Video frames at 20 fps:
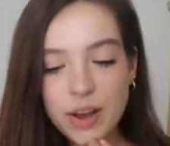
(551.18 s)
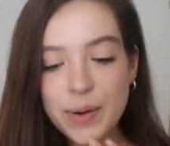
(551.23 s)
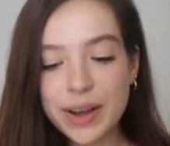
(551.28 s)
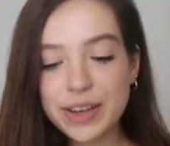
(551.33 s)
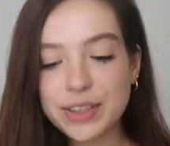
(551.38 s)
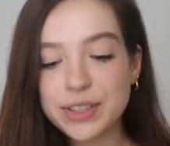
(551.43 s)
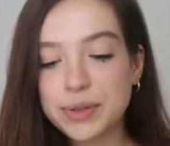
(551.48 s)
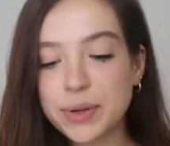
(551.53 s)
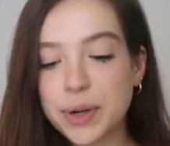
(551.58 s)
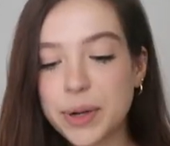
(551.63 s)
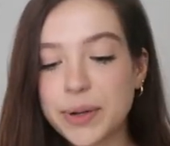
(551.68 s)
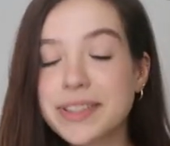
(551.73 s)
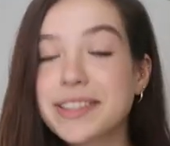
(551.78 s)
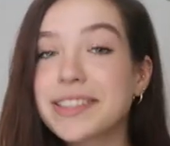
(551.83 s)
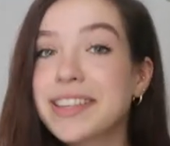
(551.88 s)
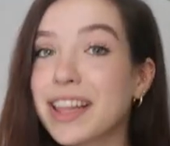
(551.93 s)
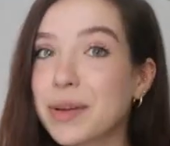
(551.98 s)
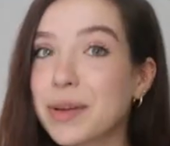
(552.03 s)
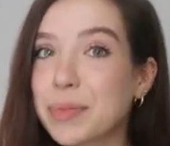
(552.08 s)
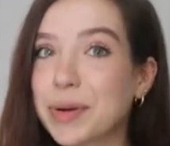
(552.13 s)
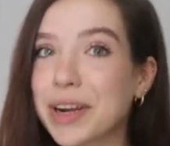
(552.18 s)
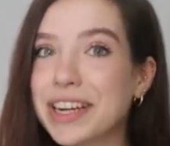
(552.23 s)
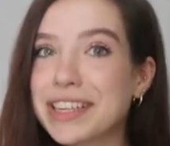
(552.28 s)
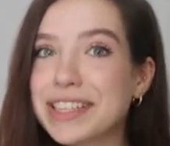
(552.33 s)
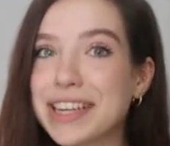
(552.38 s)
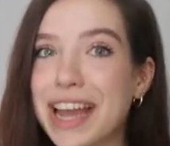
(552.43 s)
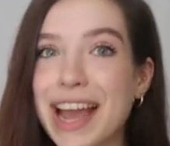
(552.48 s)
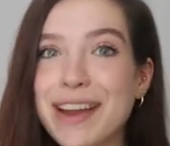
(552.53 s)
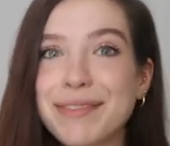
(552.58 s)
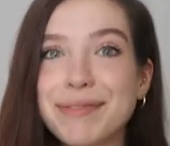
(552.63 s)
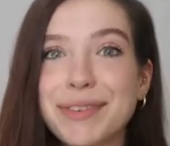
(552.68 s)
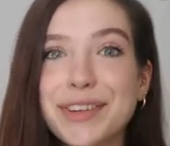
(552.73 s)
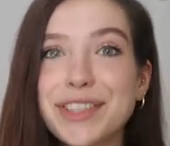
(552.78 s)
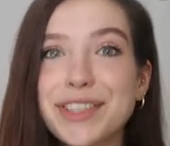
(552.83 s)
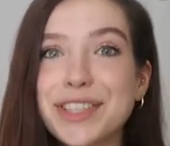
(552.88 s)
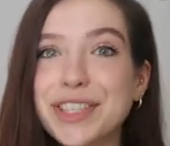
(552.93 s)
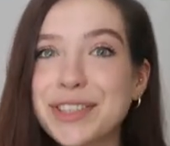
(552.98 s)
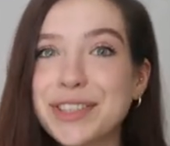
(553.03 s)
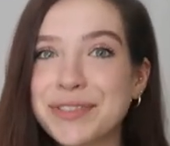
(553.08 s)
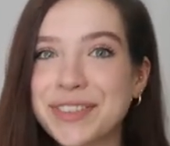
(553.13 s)
Oh, I also wrote celebrate and
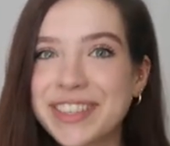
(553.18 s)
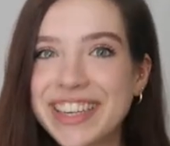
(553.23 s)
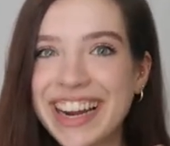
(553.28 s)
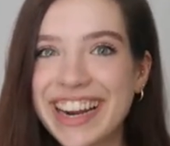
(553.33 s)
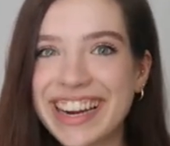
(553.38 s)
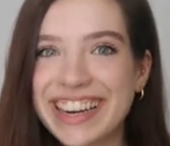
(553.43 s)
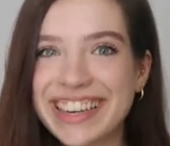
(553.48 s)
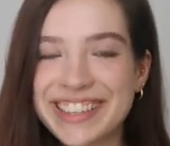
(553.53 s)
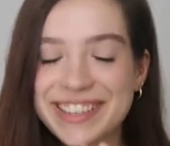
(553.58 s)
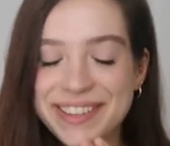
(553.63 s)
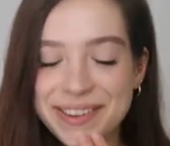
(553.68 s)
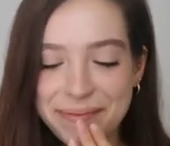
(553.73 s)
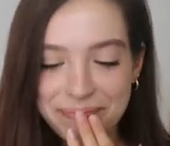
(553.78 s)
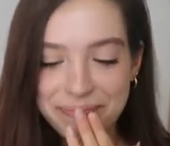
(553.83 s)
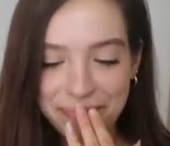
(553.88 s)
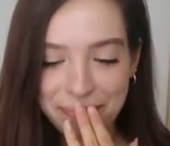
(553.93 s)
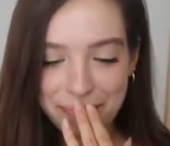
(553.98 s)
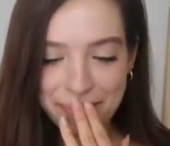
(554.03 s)
rejuvenate.